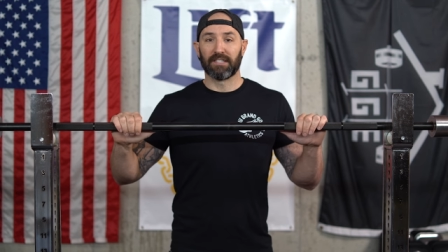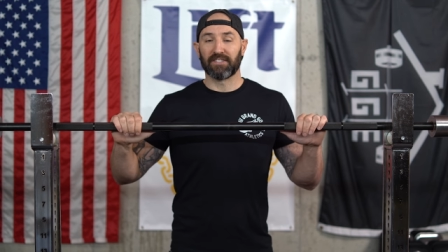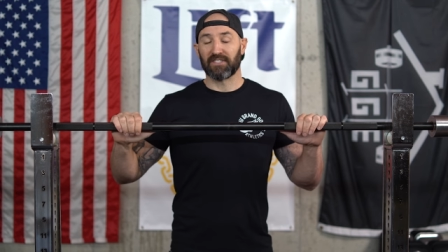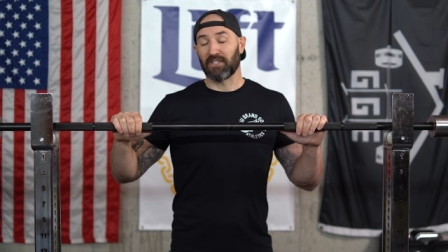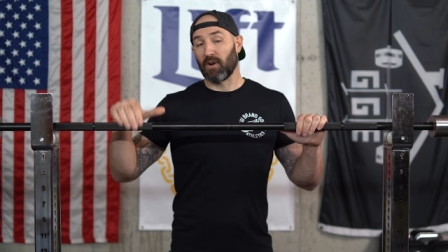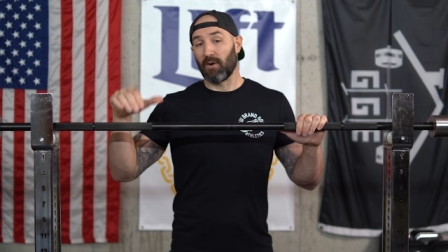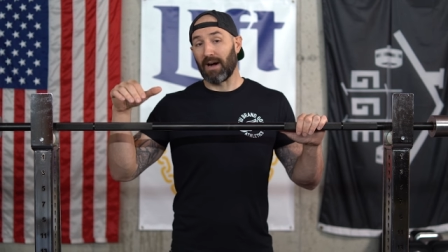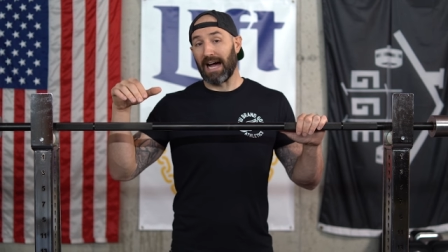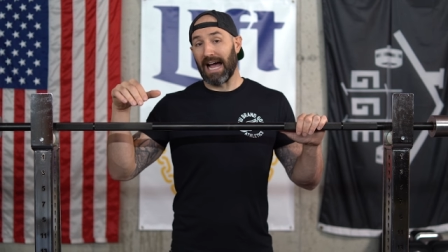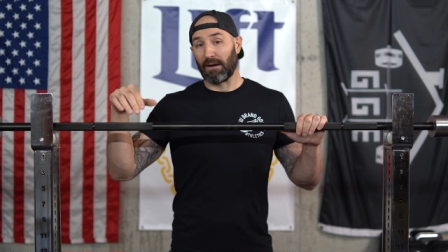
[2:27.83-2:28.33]

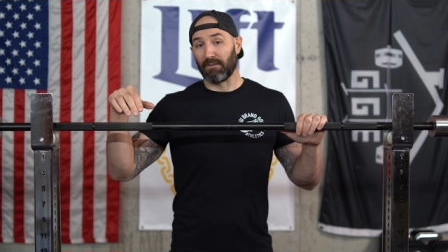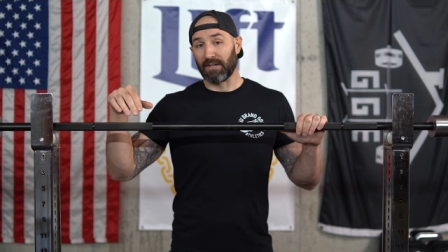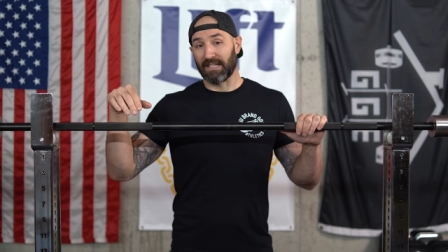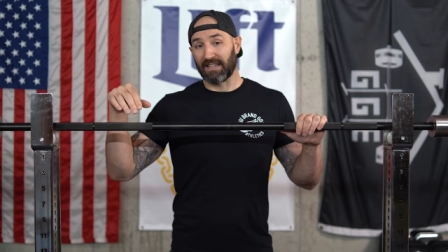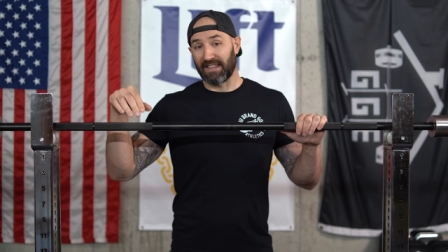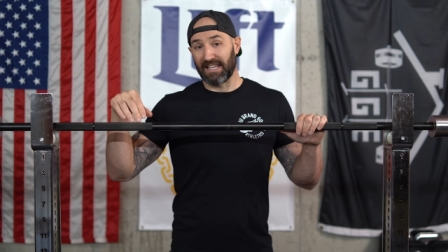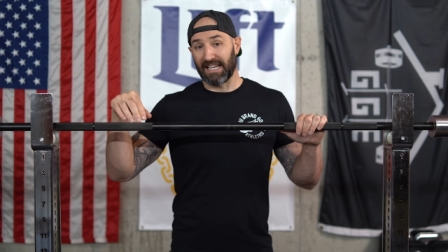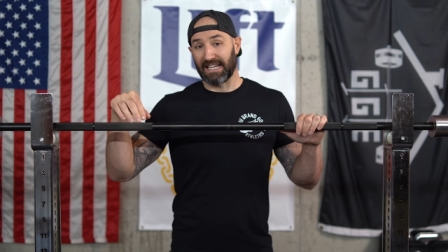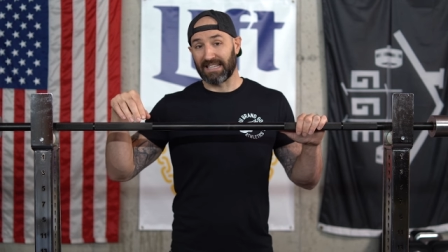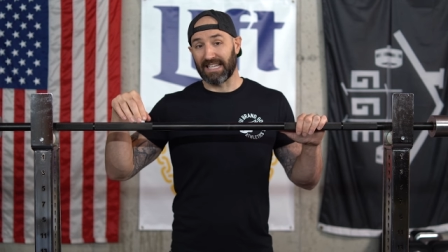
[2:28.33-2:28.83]
So I
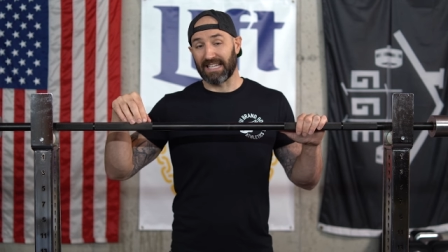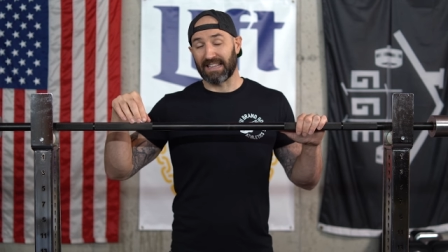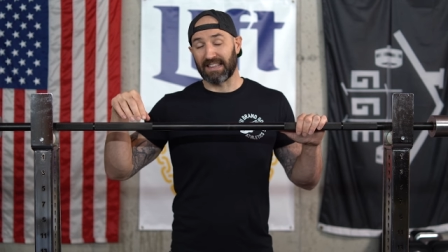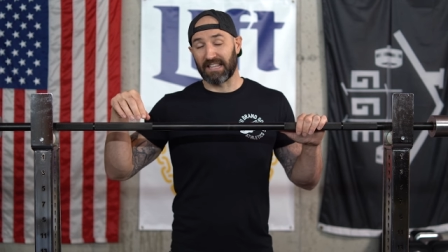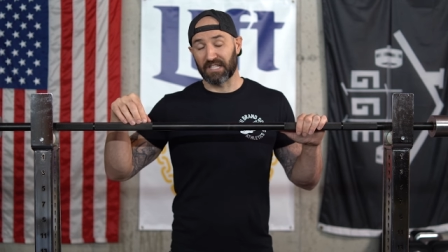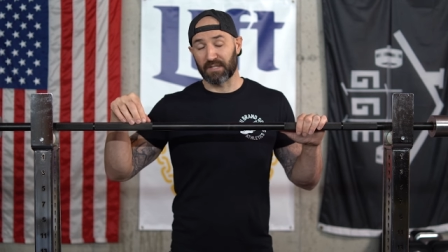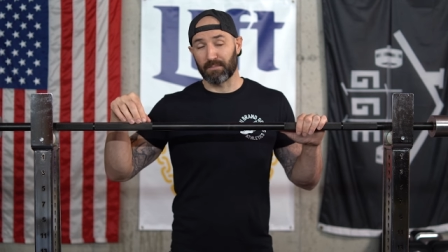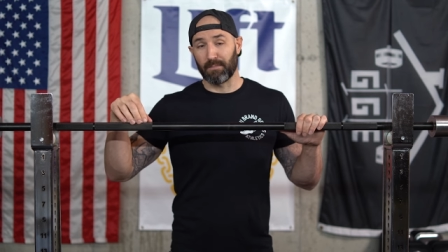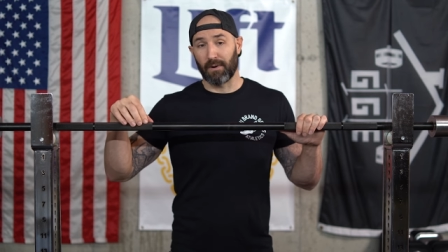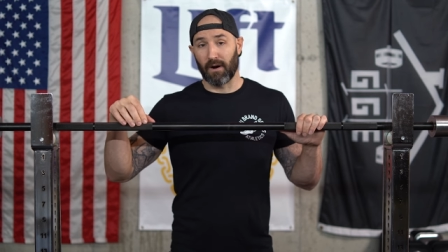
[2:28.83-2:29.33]
would think that
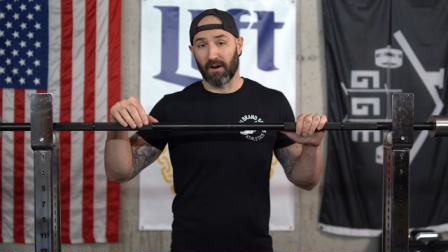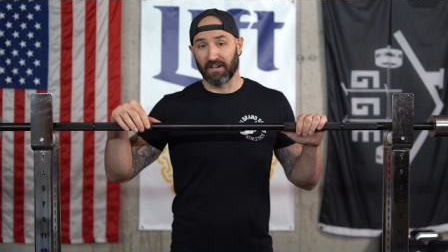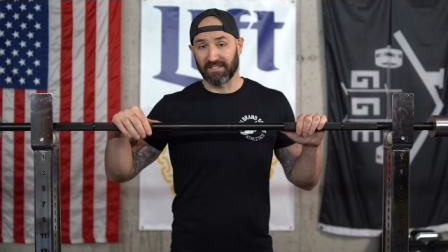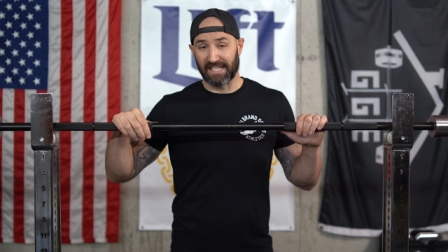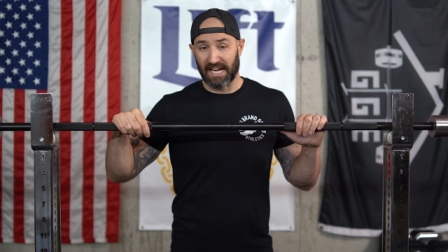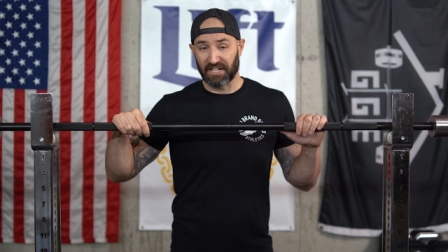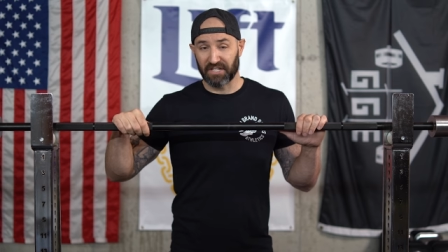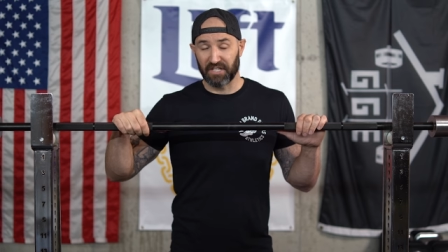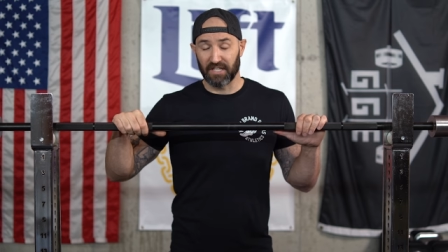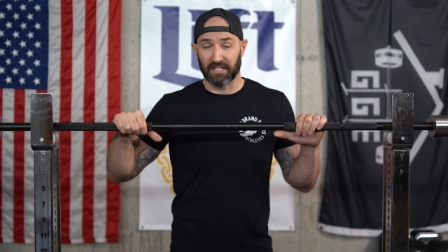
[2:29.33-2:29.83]
this bar is
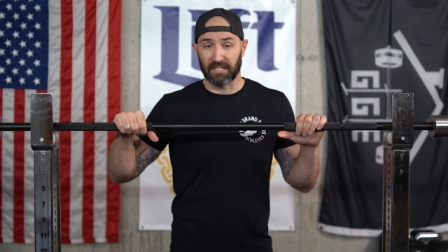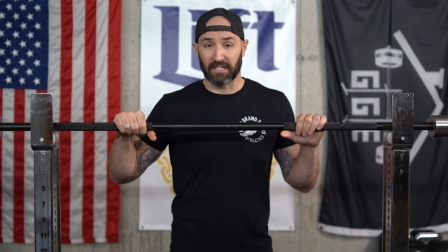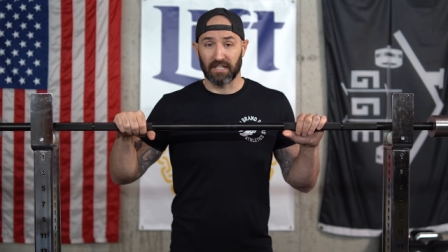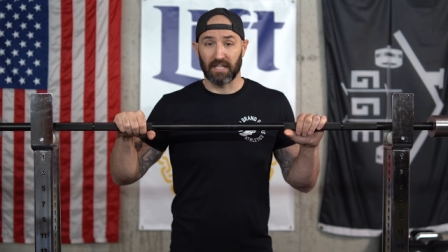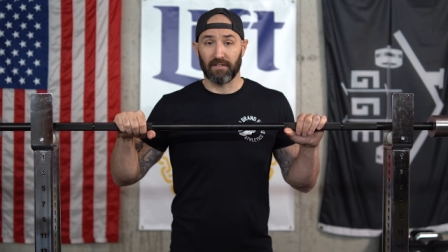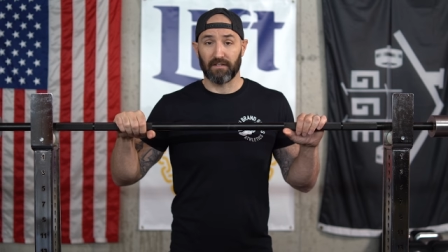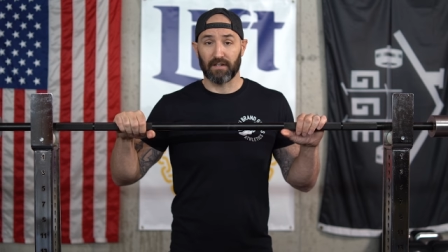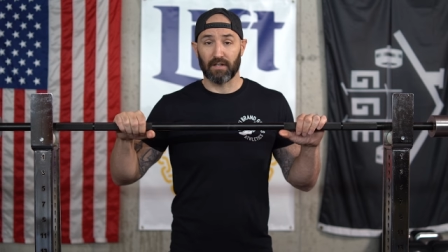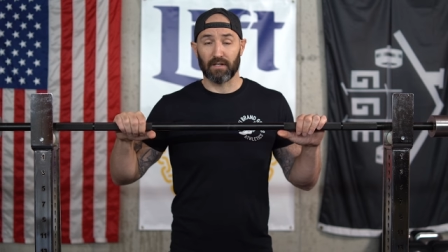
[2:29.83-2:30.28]
actually gonna give